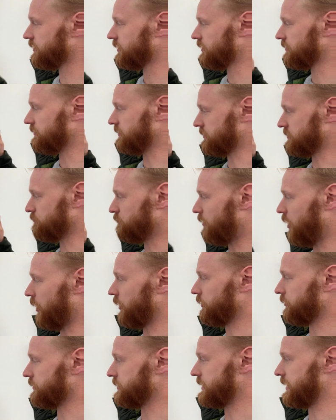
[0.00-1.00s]
this
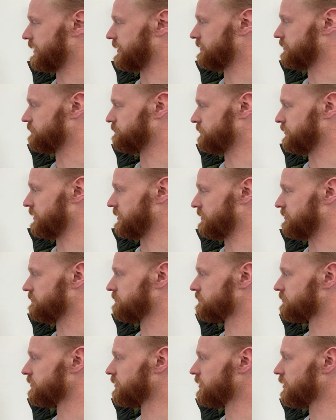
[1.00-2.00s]
modern day Lviv
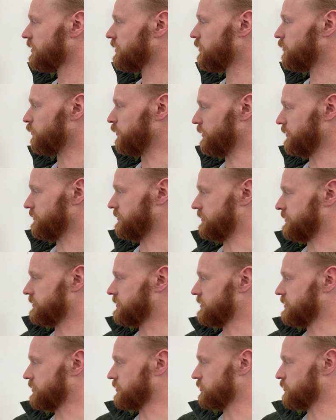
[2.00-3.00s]
with its
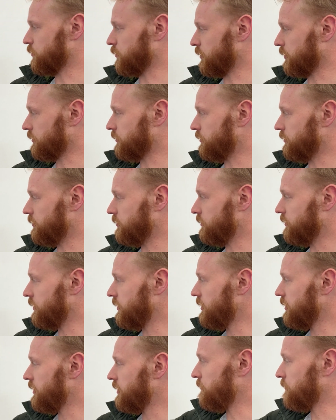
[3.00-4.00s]
historical
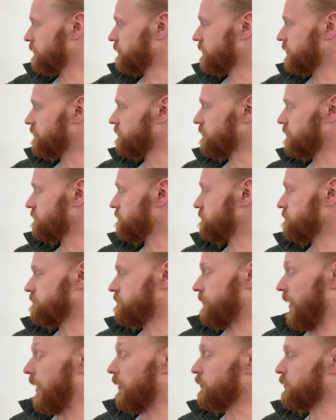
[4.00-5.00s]

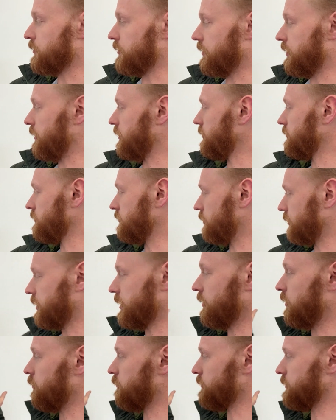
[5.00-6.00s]
founder
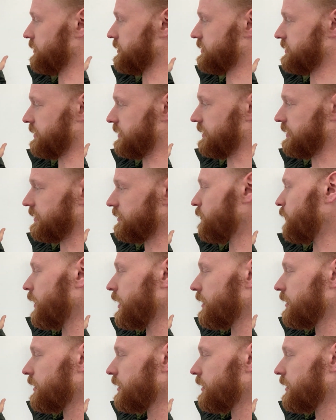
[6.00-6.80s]
looking over the city in a way.